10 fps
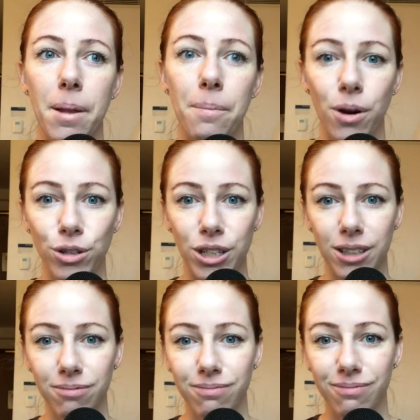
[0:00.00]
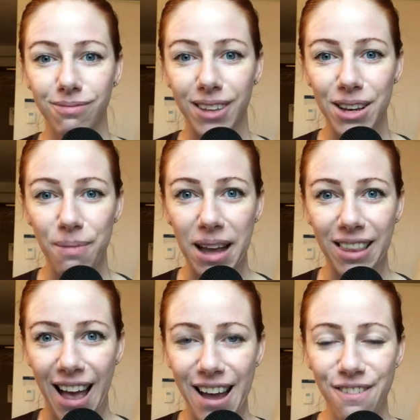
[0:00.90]
person in my
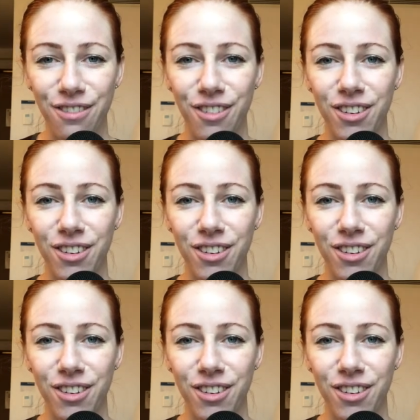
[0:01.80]
life,